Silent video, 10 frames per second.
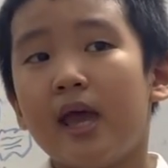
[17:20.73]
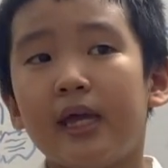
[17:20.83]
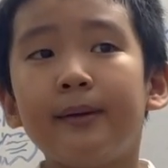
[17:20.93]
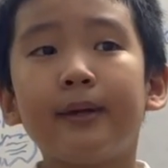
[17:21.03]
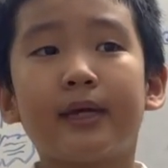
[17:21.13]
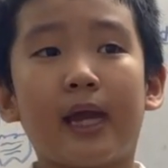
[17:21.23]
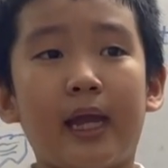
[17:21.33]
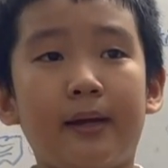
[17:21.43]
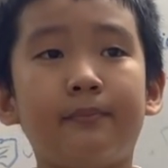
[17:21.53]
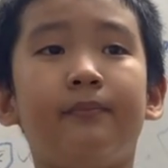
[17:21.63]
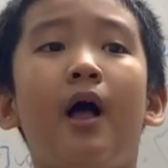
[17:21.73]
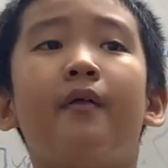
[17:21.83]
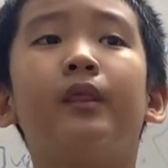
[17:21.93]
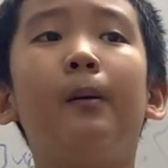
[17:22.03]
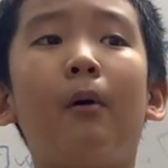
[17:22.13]
he became
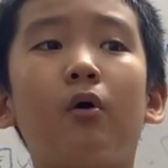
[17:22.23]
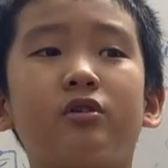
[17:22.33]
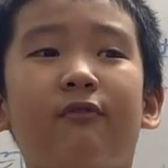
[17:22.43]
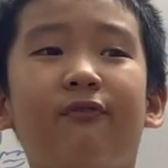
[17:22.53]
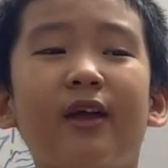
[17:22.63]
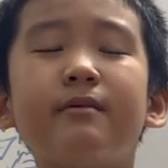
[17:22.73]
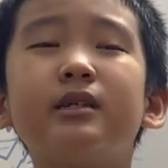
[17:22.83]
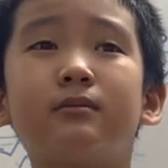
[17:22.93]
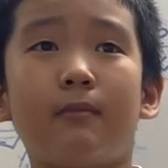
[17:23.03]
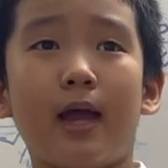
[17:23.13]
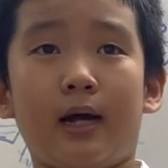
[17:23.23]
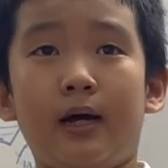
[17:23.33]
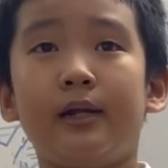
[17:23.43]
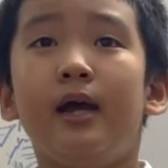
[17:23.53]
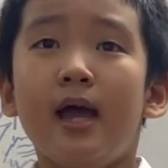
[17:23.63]
the most famous man,